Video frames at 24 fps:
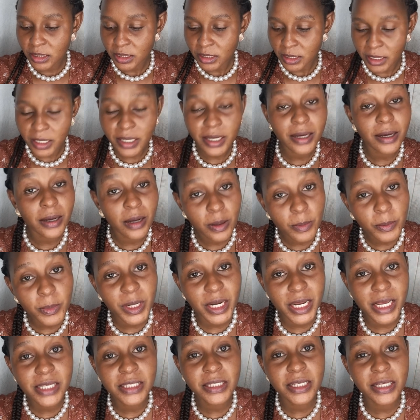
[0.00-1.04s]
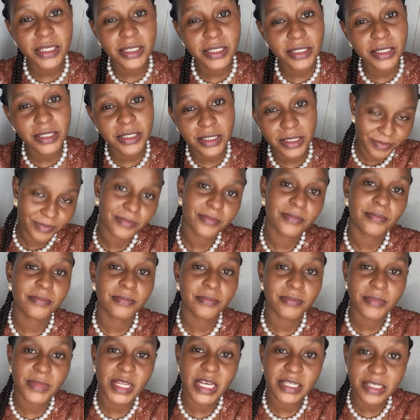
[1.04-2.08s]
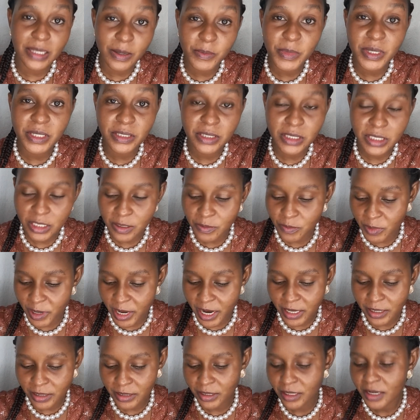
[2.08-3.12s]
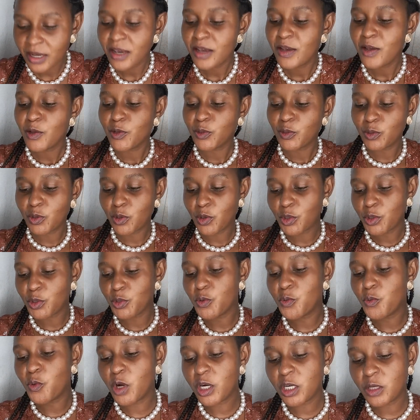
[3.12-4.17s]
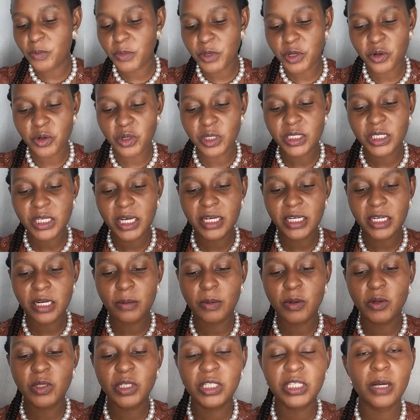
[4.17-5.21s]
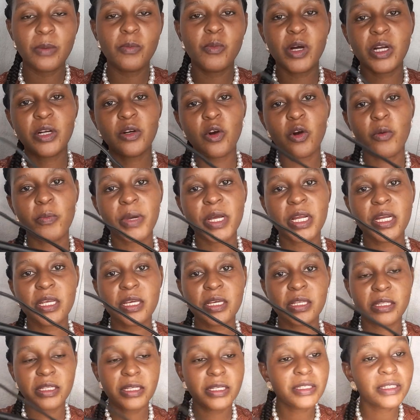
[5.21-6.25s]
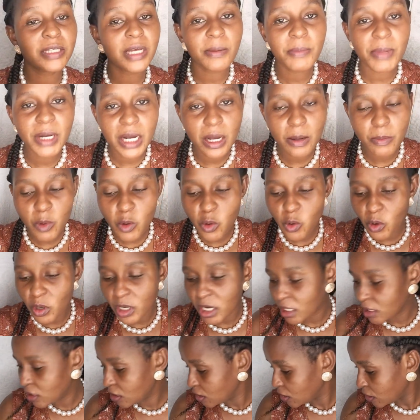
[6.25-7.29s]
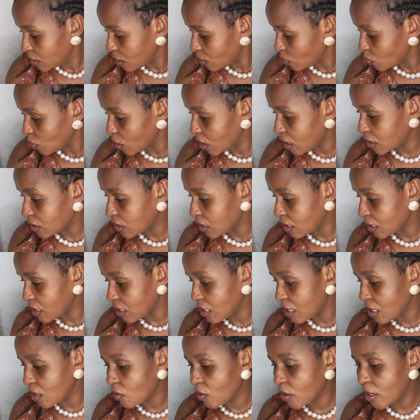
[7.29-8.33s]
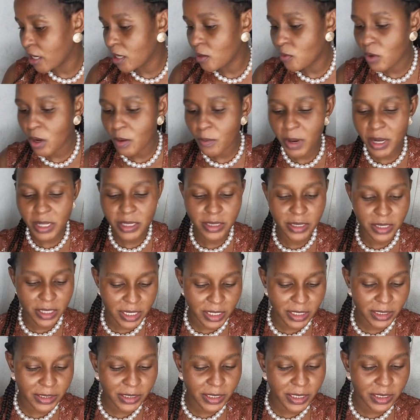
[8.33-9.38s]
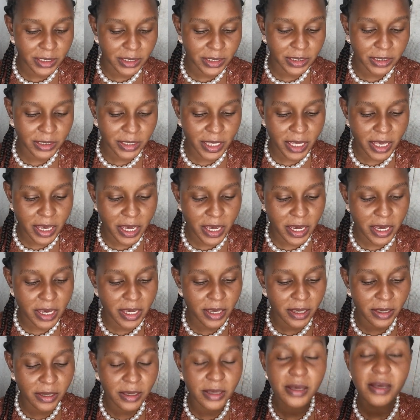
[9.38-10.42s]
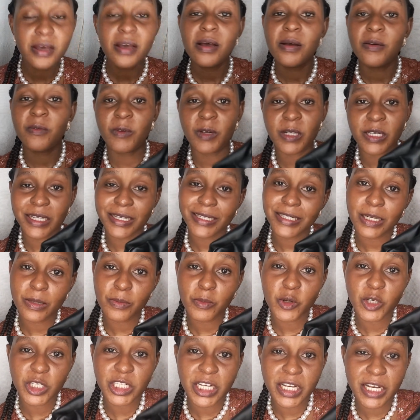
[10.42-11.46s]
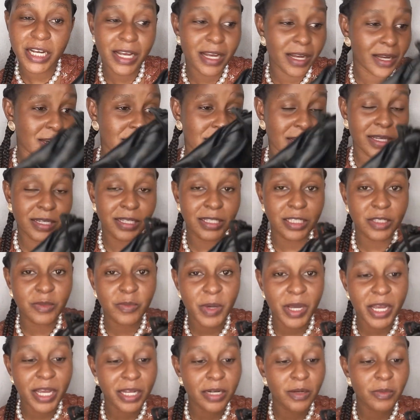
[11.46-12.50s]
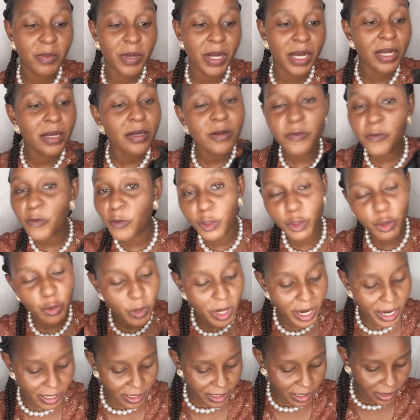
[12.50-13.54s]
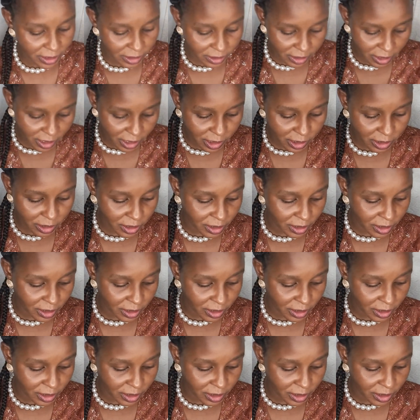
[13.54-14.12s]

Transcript: yeah places some esteem right so you won't be concerned about someone opening this ama kama uko na detail unaweza enda nayo anywhere but this is a Veneta Bottega inspired bag for sure I can tell